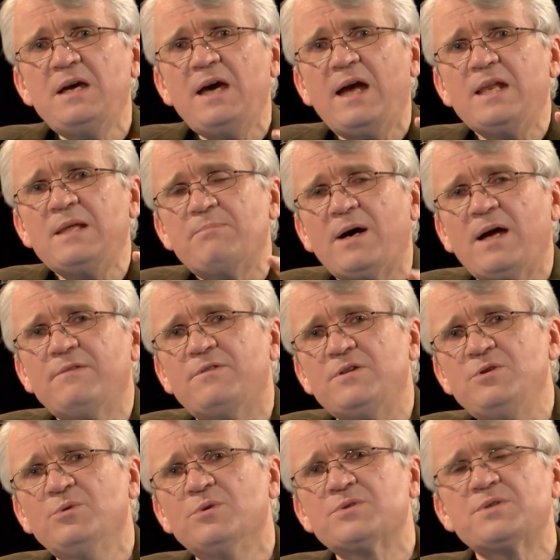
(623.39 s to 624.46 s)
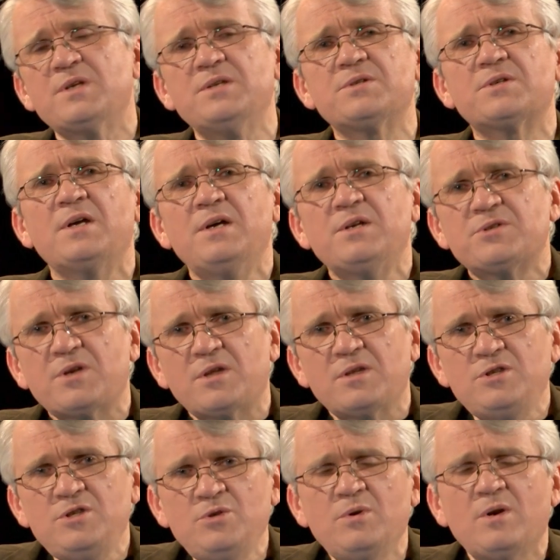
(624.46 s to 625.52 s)
and he paid for your sins so
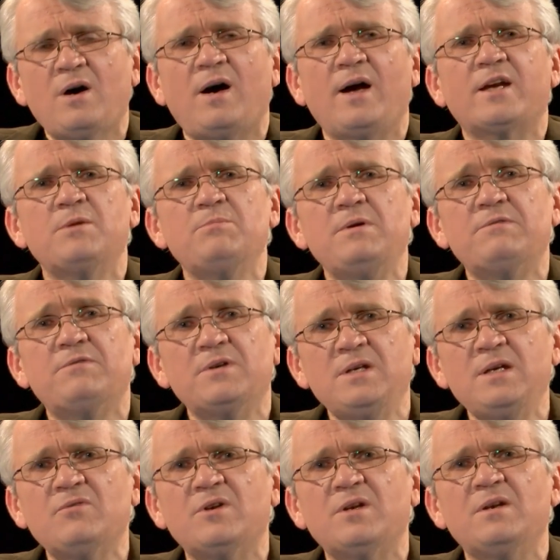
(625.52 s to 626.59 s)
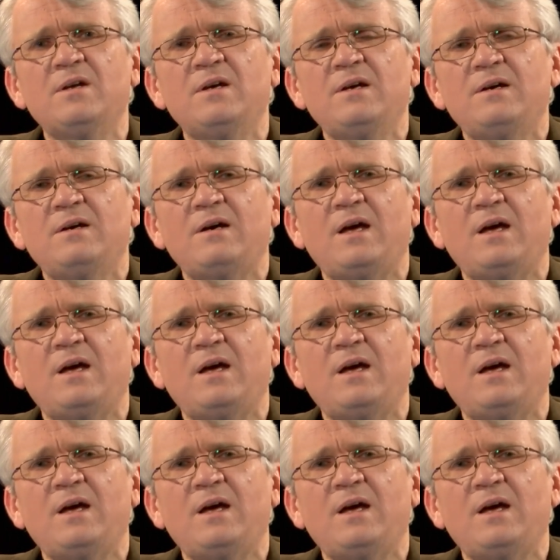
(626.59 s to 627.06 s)
that you and I could be forgiven